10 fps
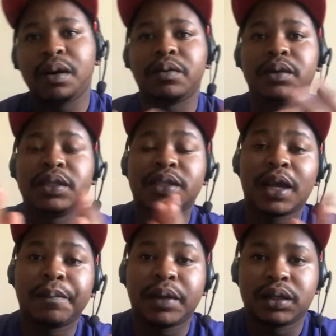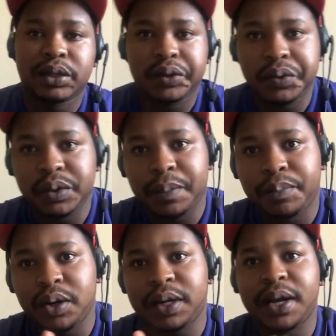We will start bringing you the
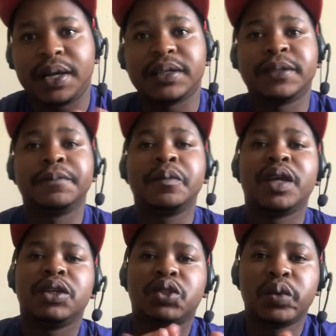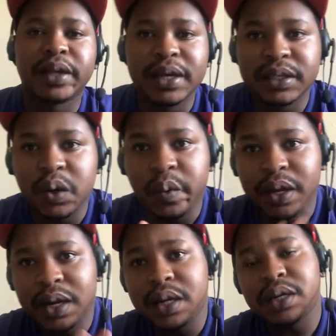podcast 2 days a
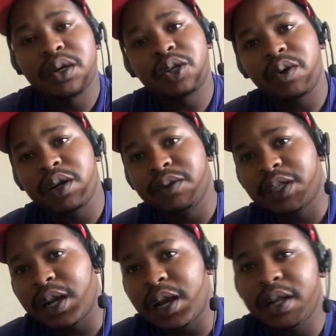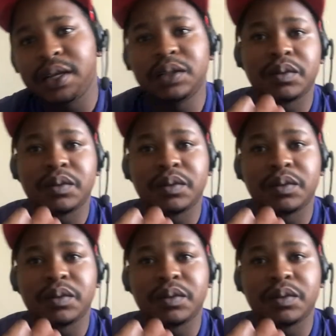week, not only on Saturdays.